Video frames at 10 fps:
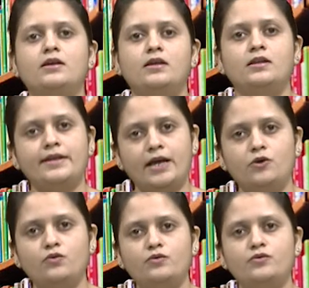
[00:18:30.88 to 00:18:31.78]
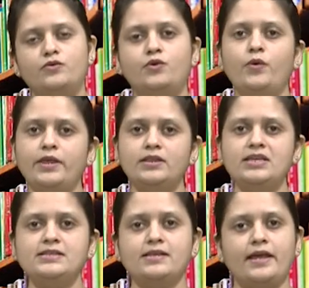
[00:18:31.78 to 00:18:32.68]
Now, knowing
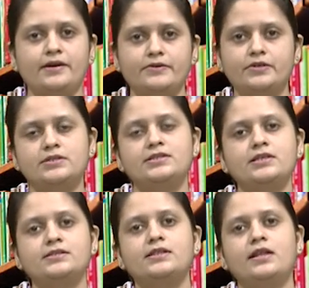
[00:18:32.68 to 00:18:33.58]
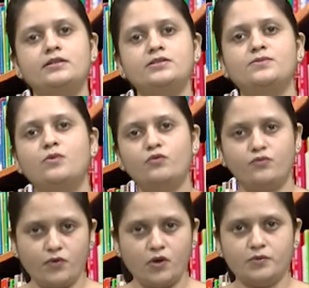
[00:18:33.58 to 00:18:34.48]
these characteristics, let us move
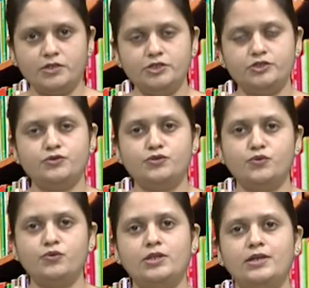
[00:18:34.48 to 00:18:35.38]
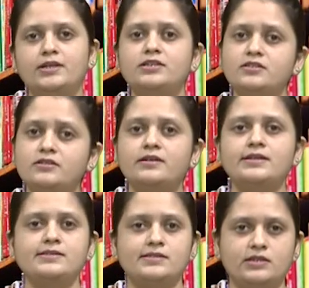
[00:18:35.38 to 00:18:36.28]
forward to know the literary
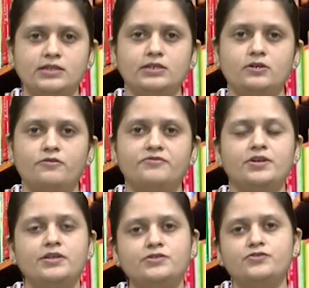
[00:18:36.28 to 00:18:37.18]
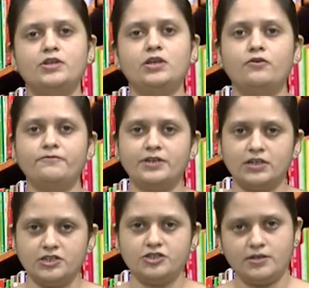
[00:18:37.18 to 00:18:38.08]
study of the history of
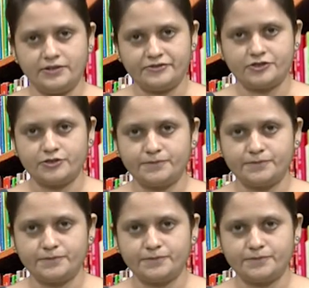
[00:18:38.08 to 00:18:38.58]
English literature.